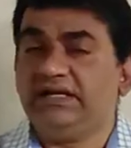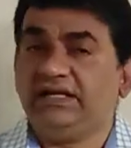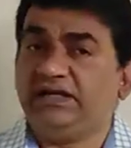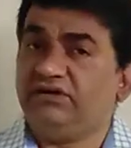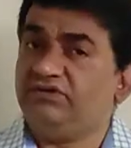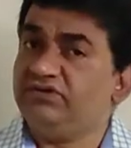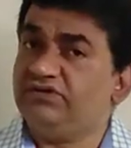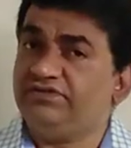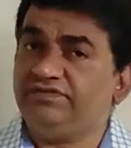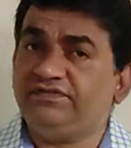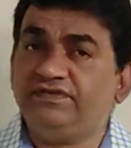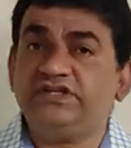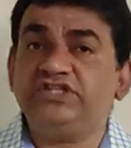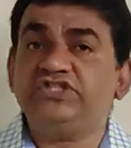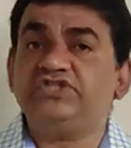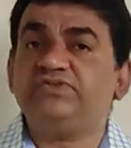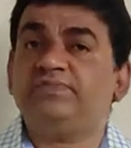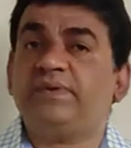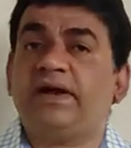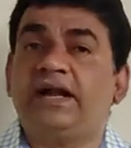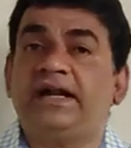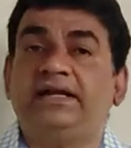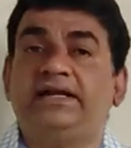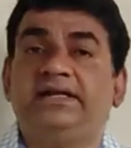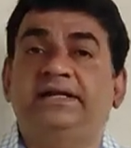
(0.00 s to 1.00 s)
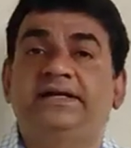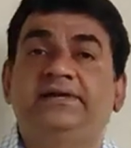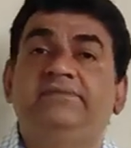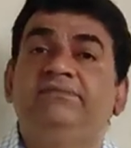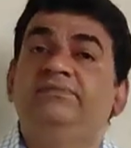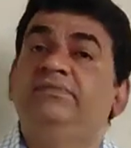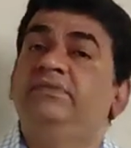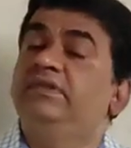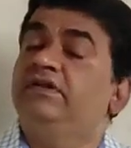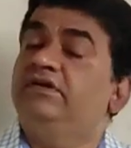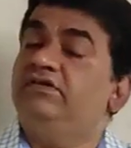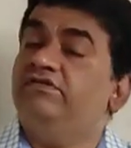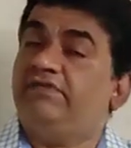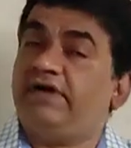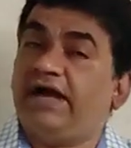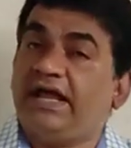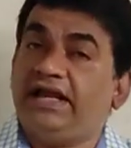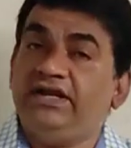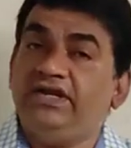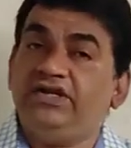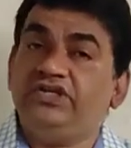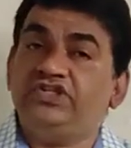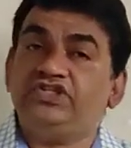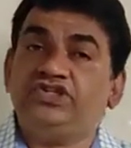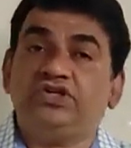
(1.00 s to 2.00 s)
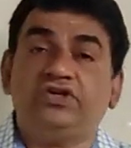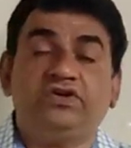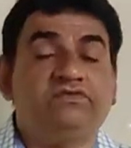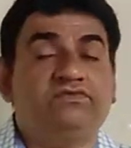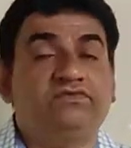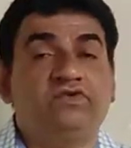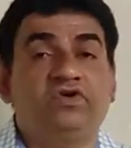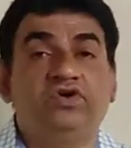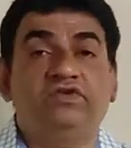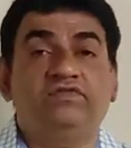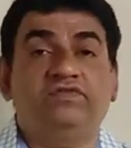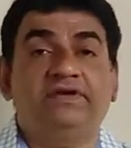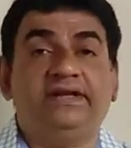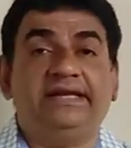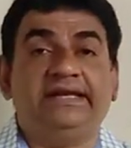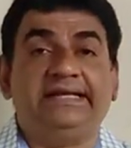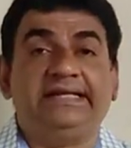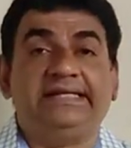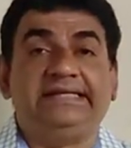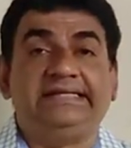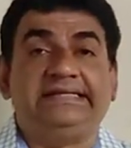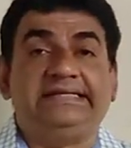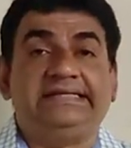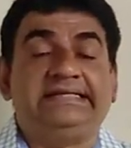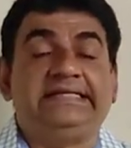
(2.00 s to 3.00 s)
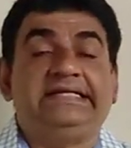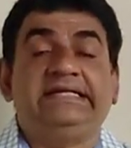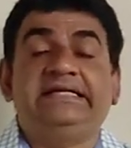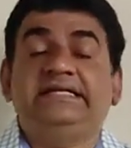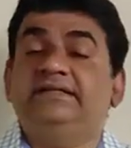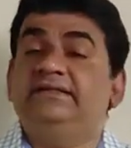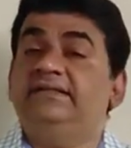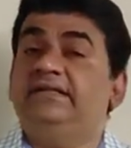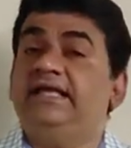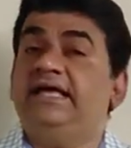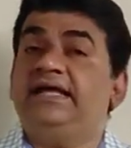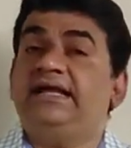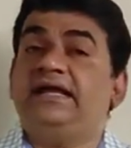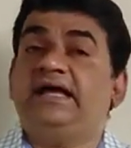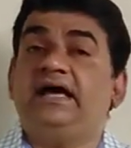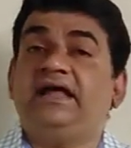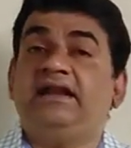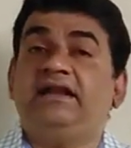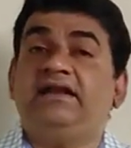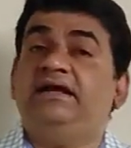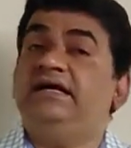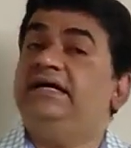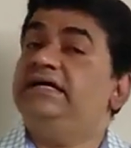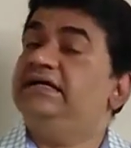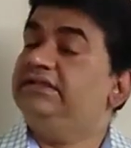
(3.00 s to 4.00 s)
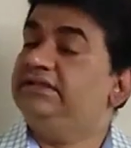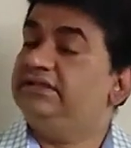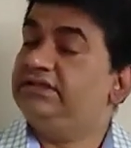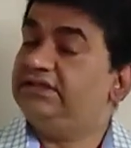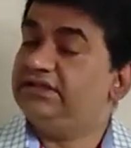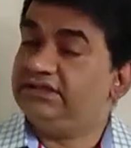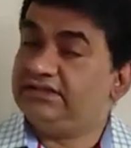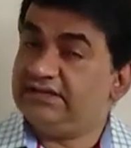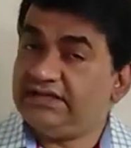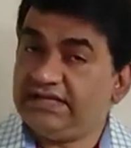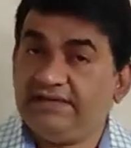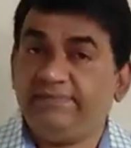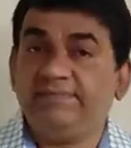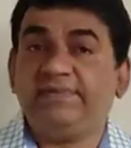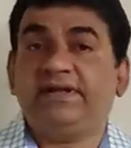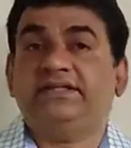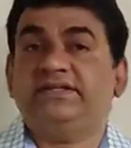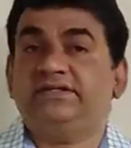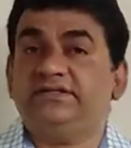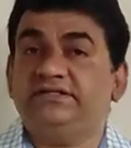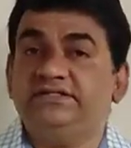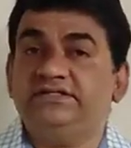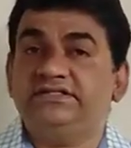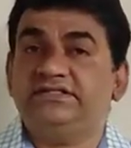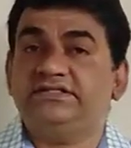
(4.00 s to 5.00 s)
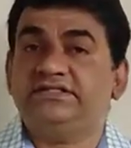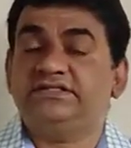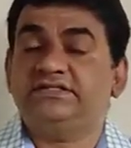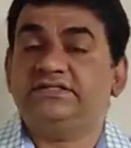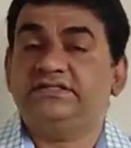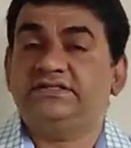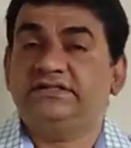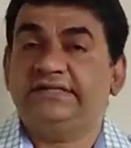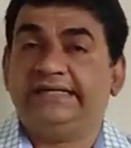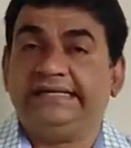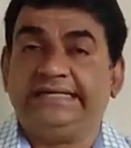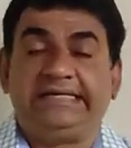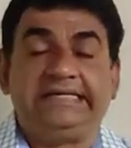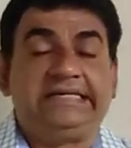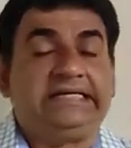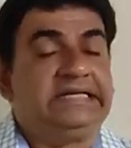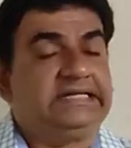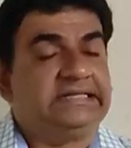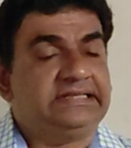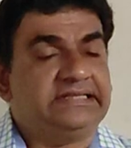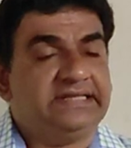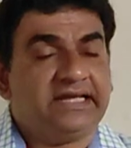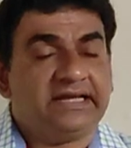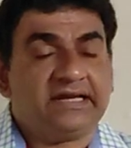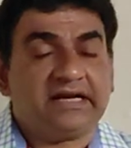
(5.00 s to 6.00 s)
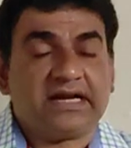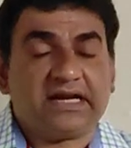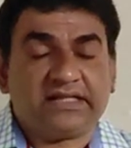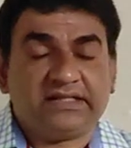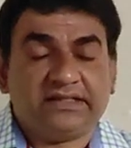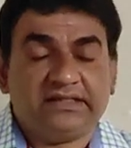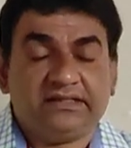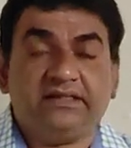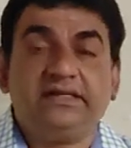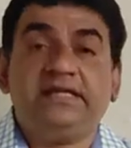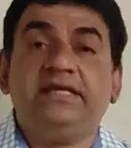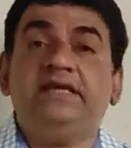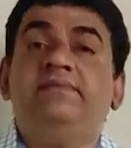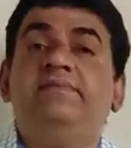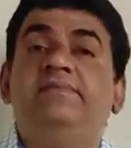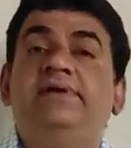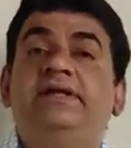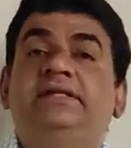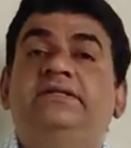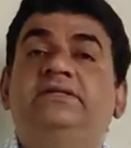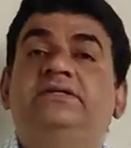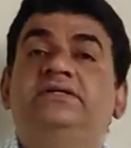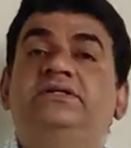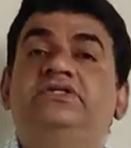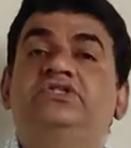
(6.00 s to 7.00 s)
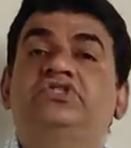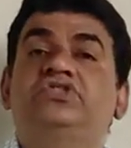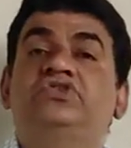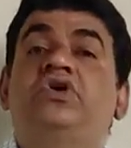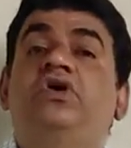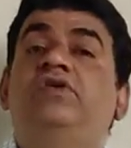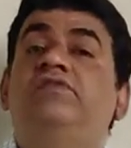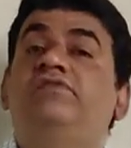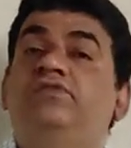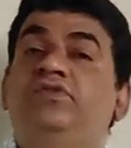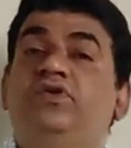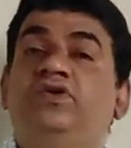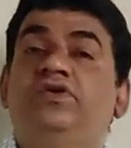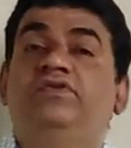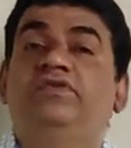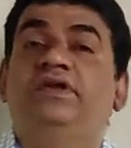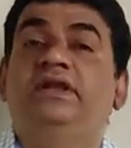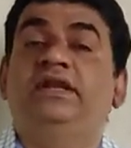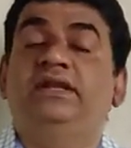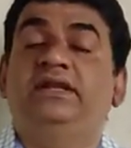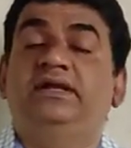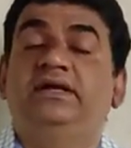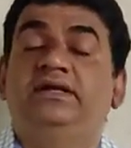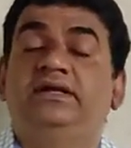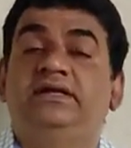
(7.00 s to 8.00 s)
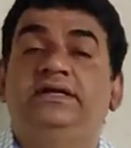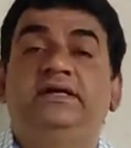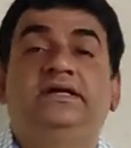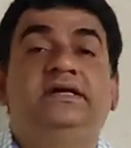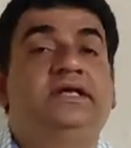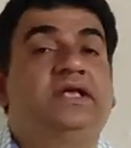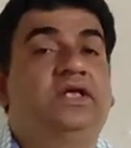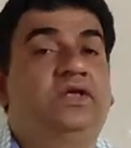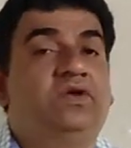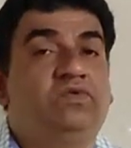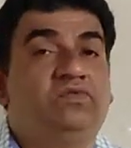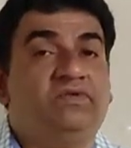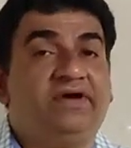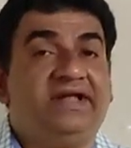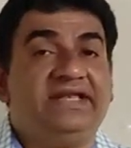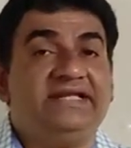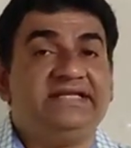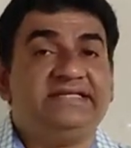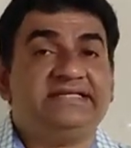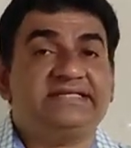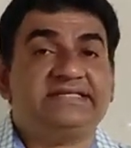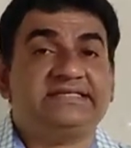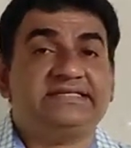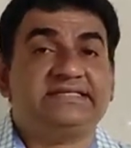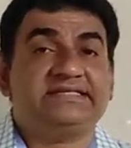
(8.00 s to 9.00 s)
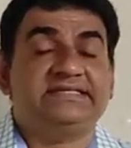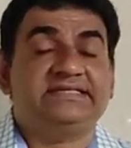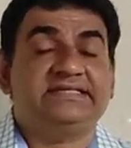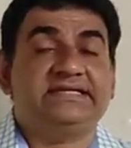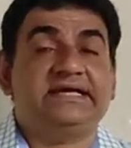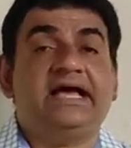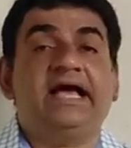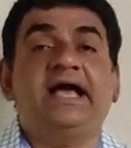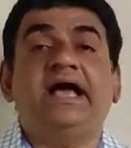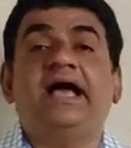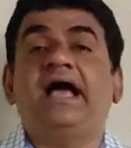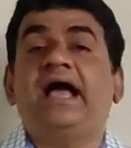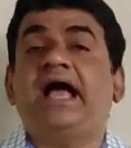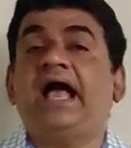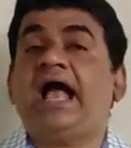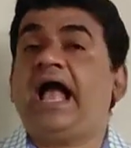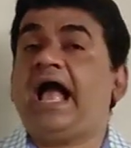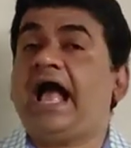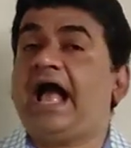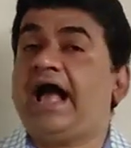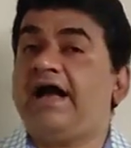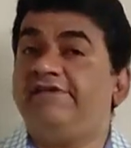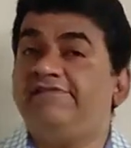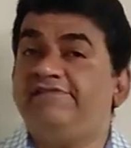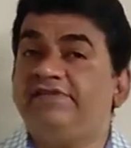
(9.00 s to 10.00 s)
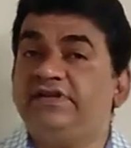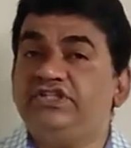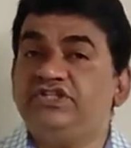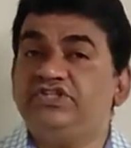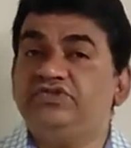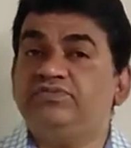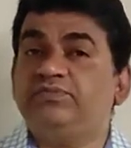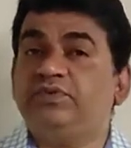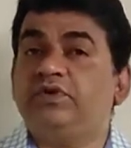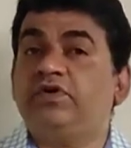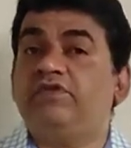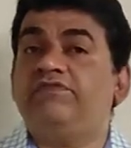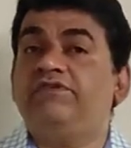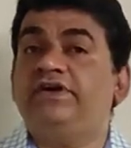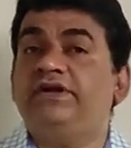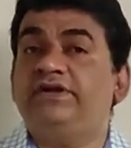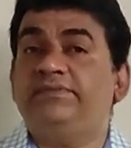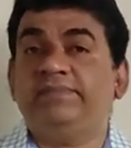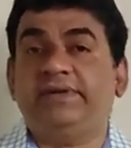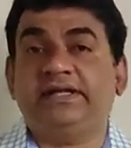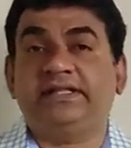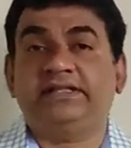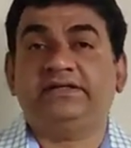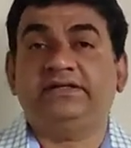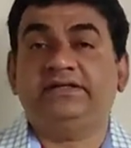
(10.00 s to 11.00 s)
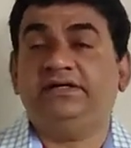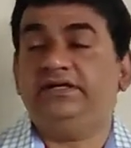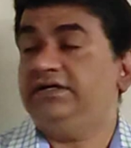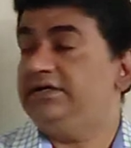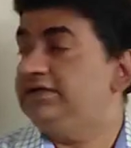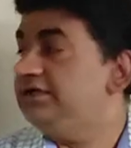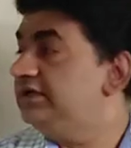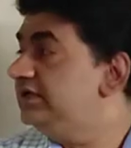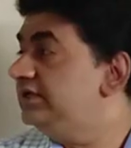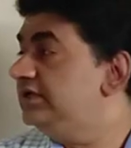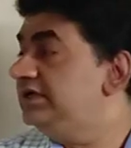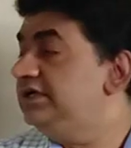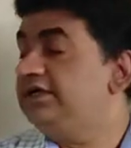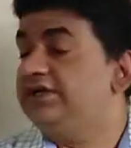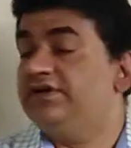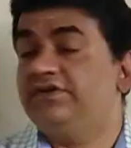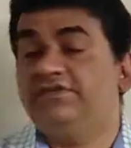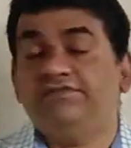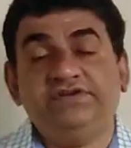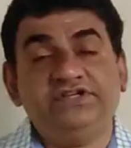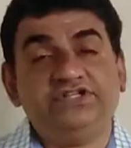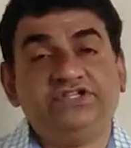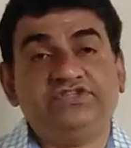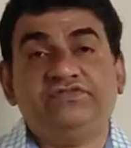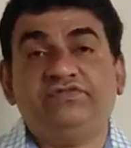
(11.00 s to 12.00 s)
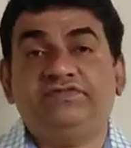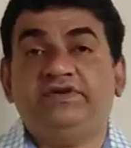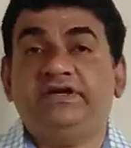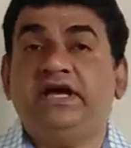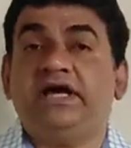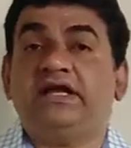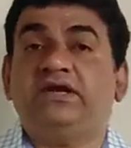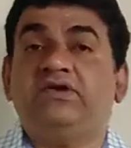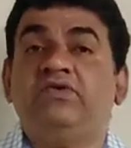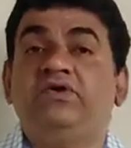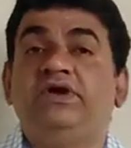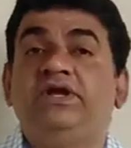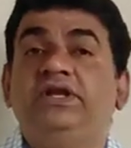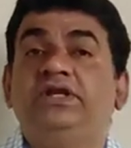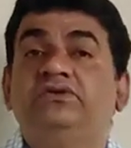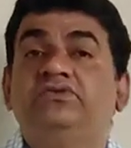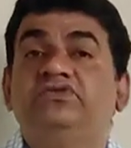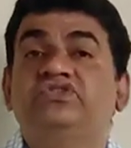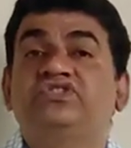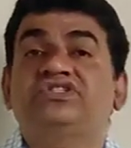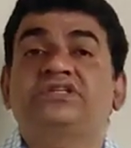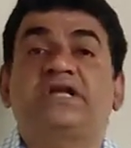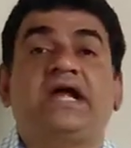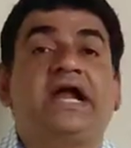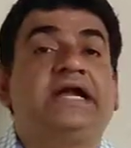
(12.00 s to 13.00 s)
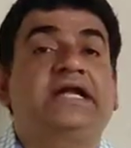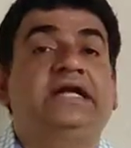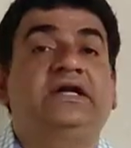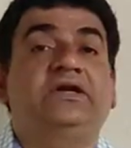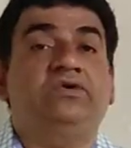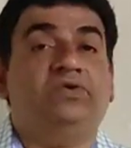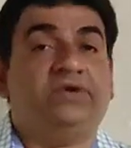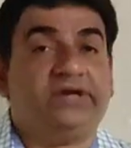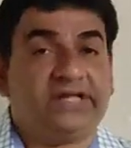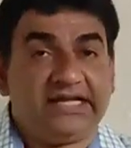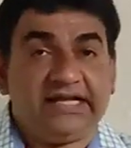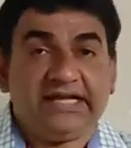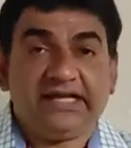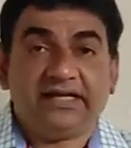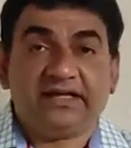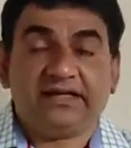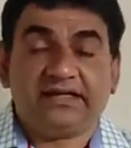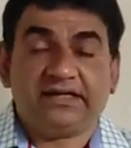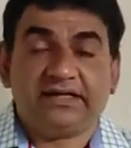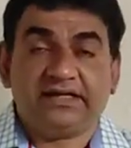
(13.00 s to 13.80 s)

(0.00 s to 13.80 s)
Now the first part, valuation of goodwill. There are three methods. There are three methods of goodwill. One is average profit method, which we are going to start today.